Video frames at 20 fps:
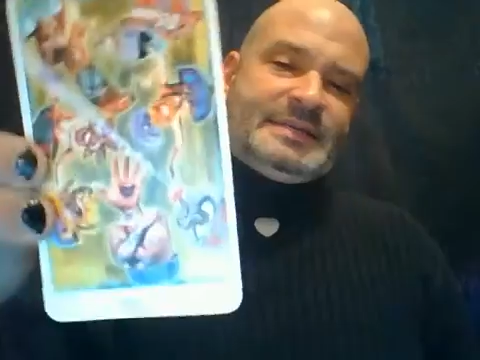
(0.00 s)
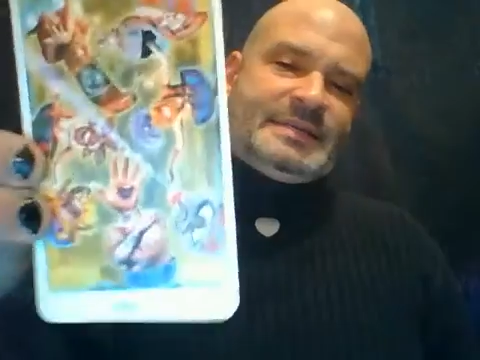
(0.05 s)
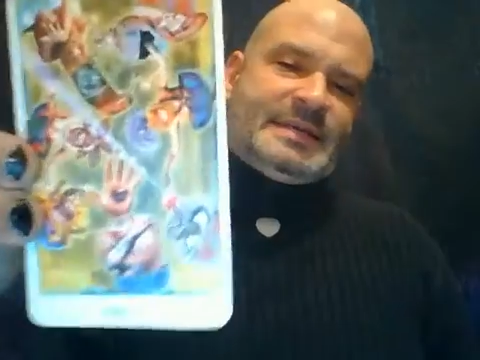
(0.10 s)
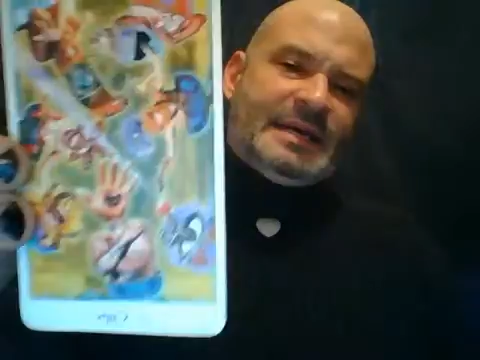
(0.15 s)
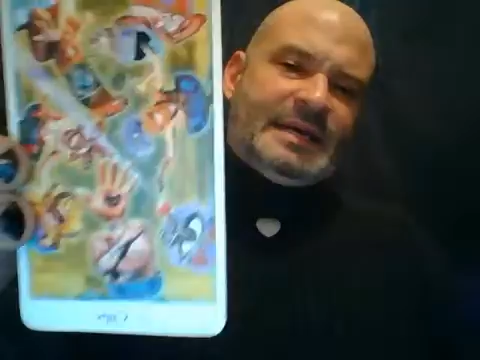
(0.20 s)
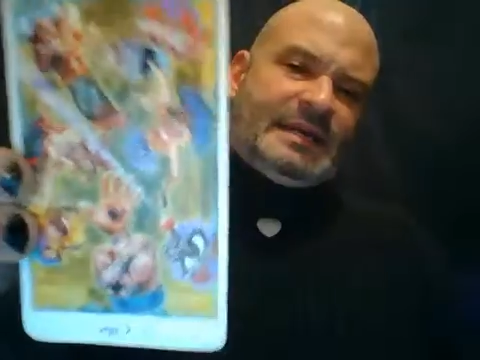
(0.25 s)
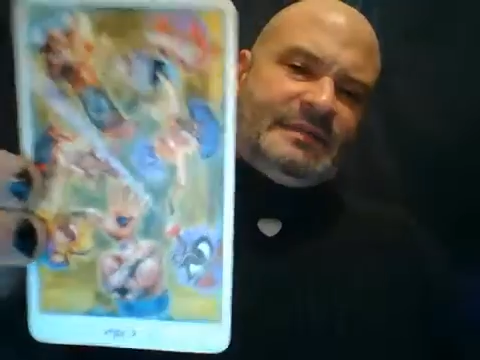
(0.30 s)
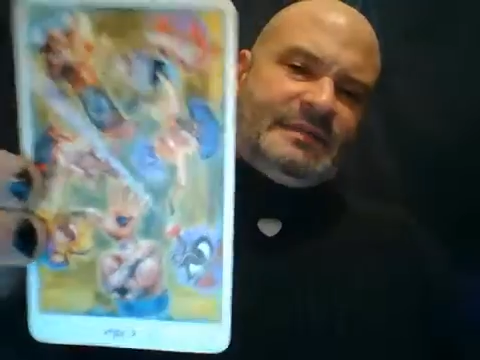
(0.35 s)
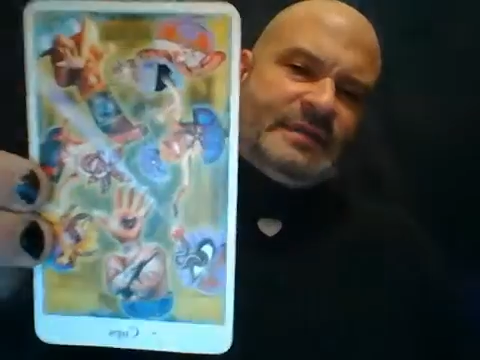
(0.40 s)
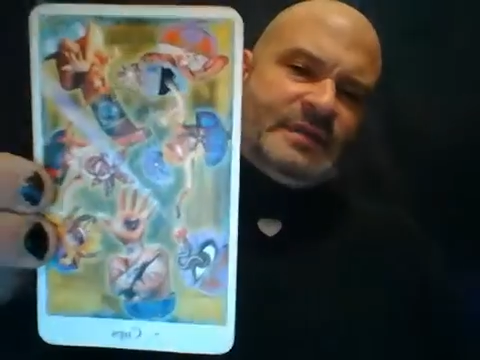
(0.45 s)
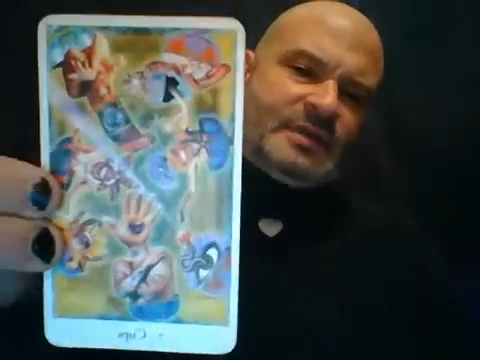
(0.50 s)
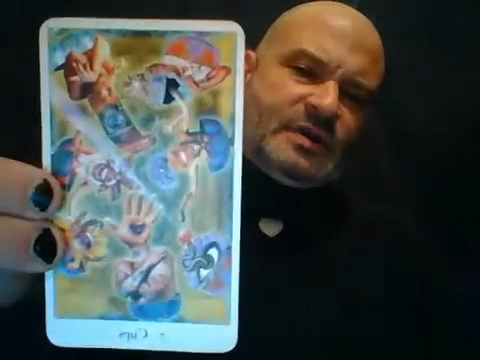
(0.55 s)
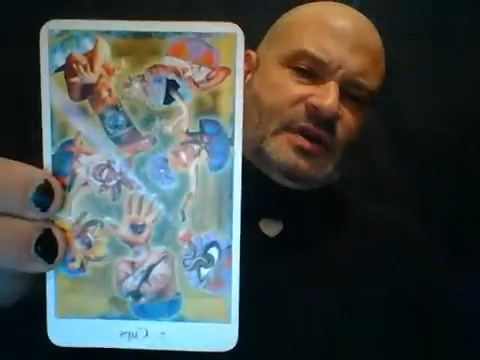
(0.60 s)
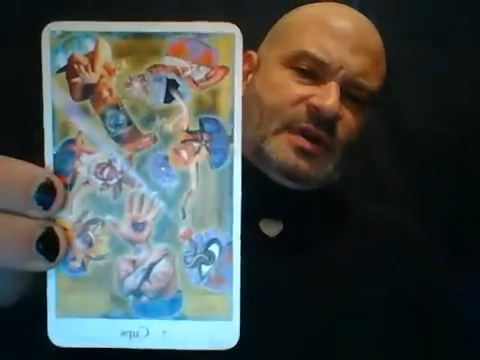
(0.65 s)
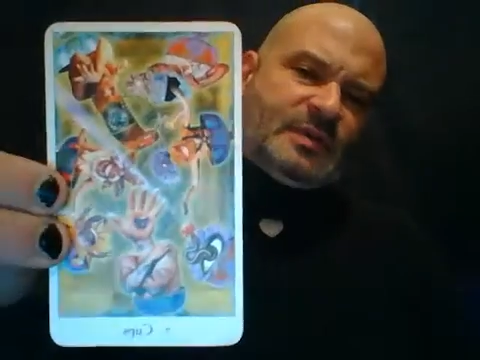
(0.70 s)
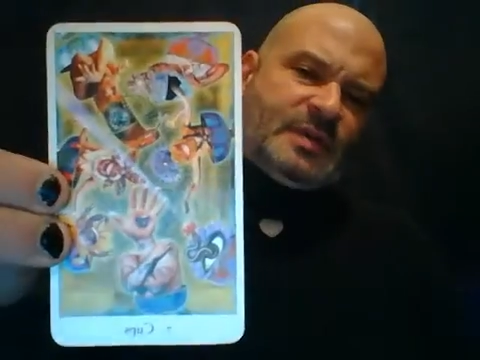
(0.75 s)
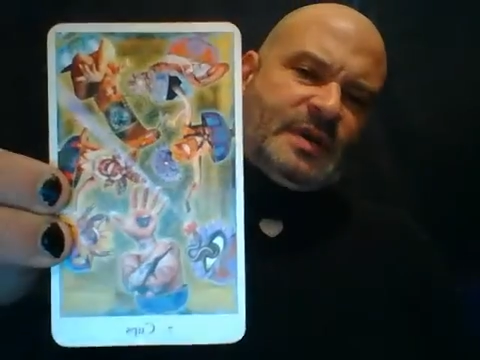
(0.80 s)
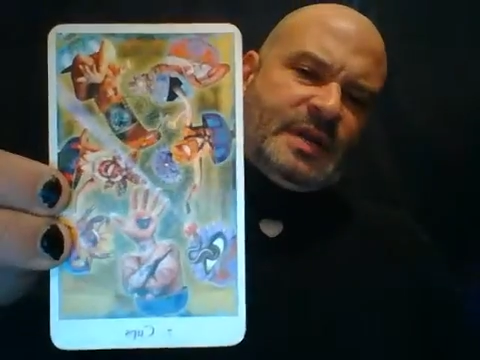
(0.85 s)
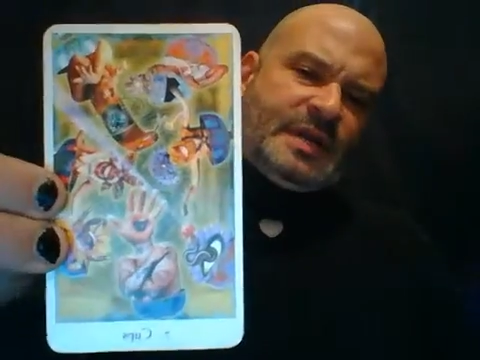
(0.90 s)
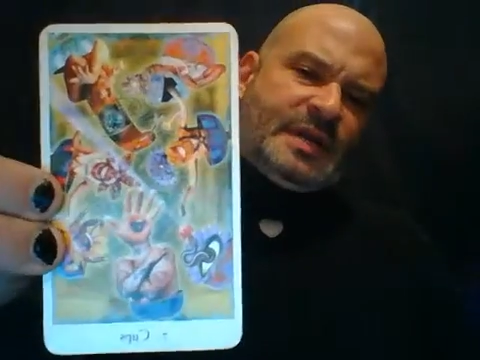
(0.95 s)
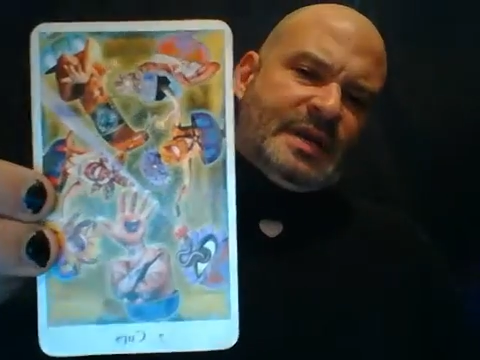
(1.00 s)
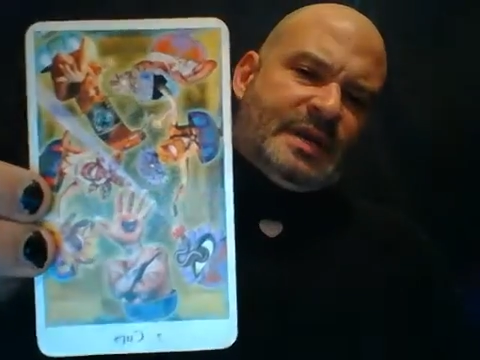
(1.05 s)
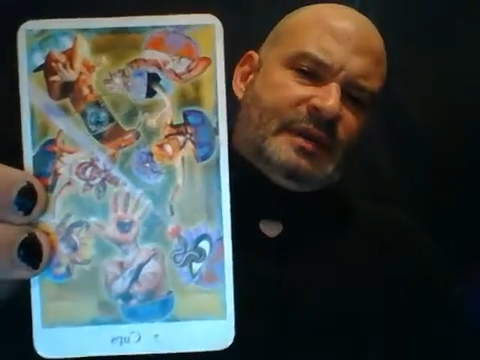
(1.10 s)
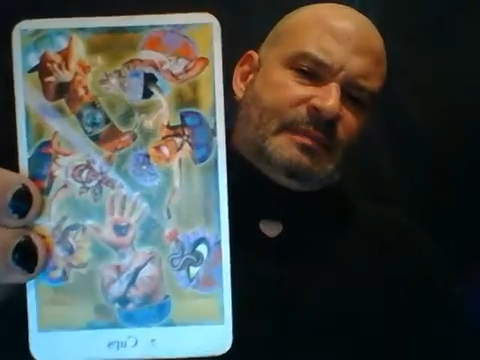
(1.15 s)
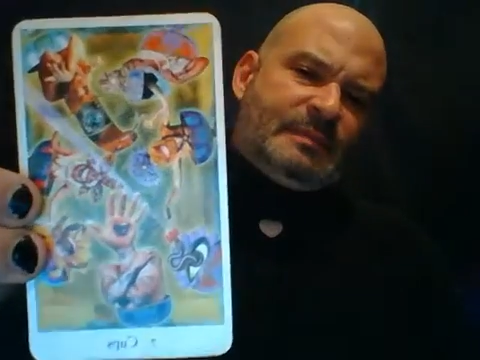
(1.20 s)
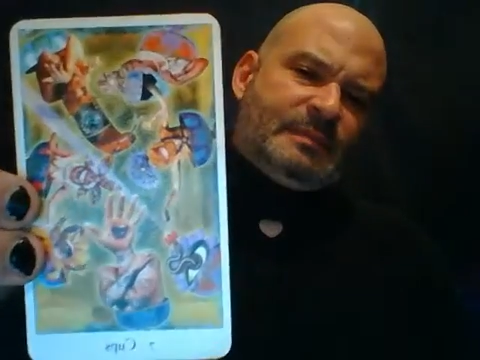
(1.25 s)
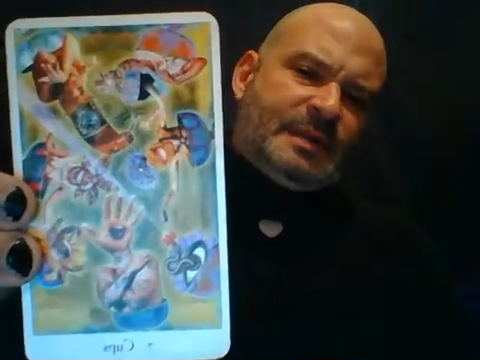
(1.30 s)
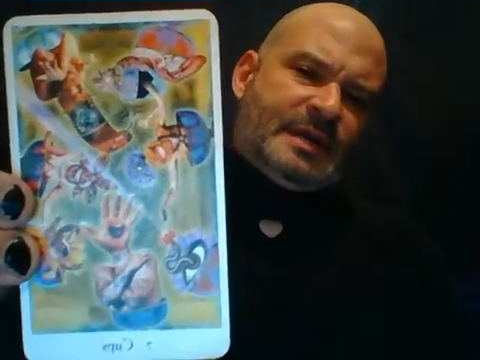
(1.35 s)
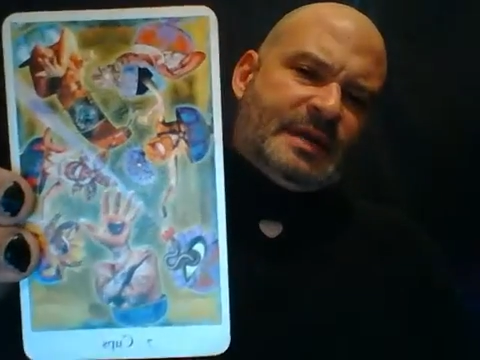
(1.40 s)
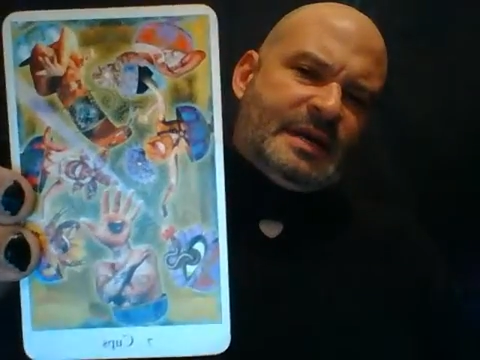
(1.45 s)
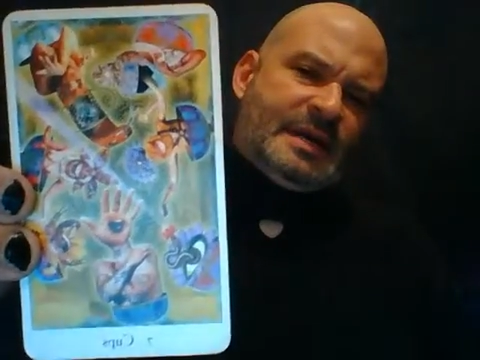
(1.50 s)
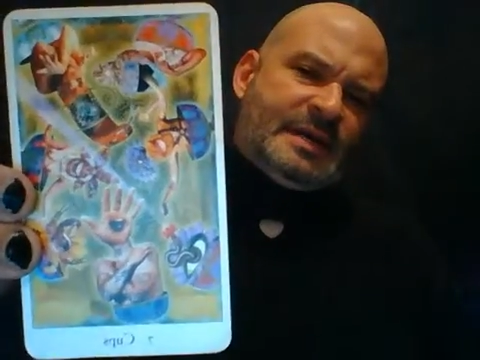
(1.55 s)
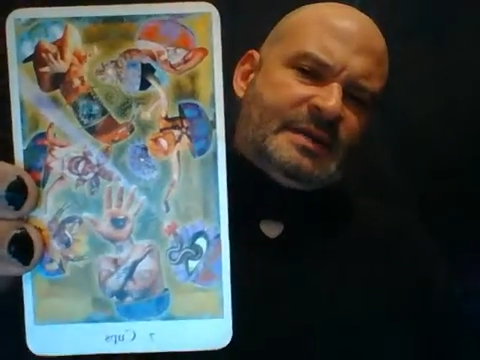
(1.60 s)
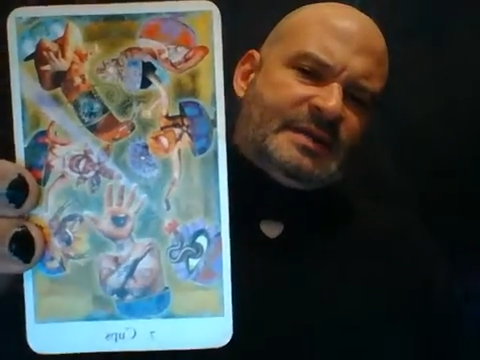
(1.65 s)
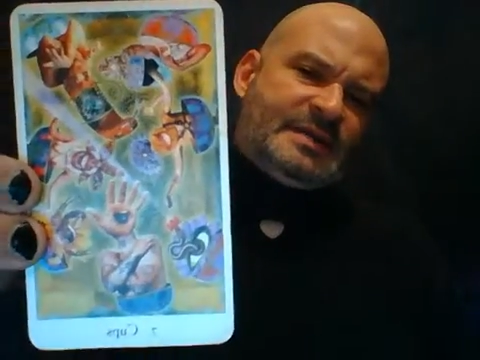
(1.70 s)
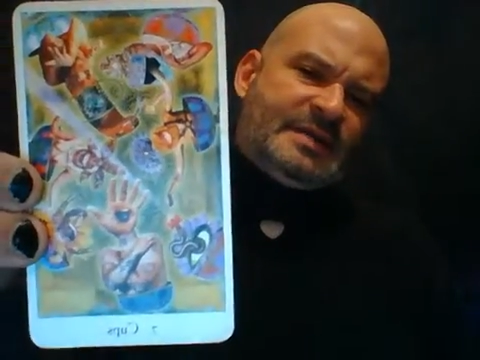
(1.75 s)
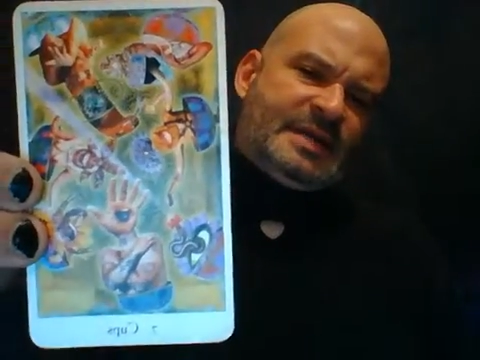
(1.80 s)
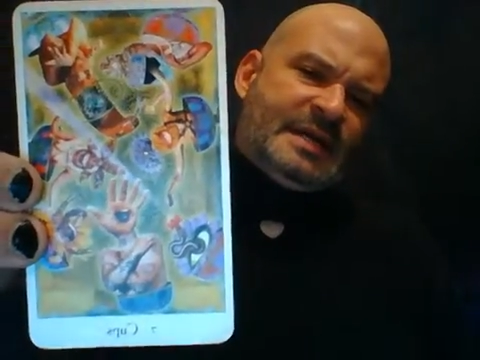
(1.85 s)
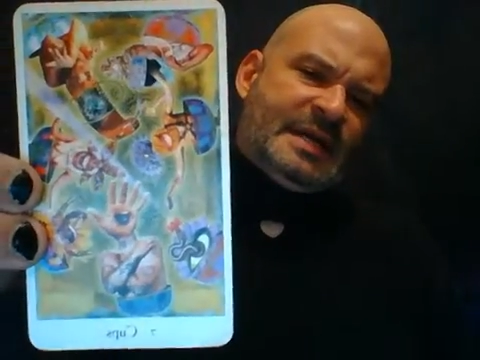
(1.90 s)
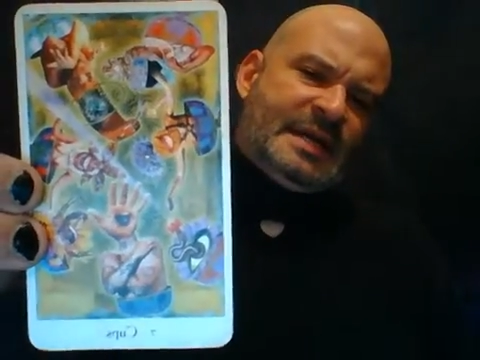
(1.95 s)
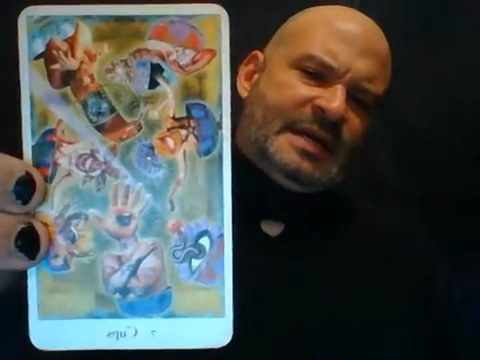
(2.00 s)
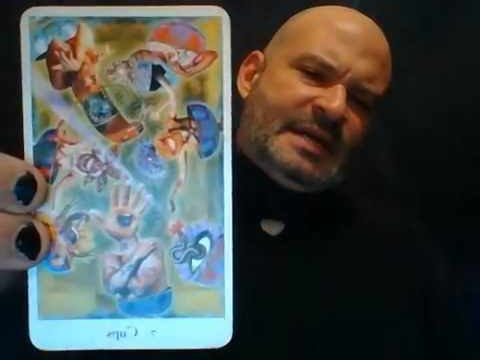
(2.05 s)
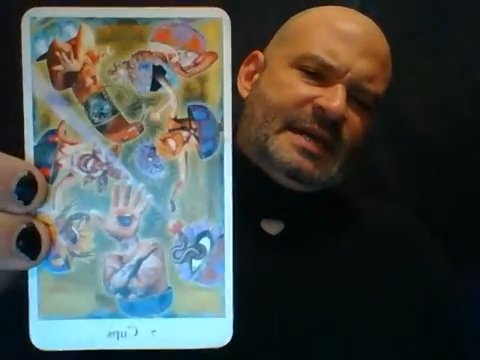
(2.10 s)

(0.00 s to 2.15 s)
I love this card when I get it because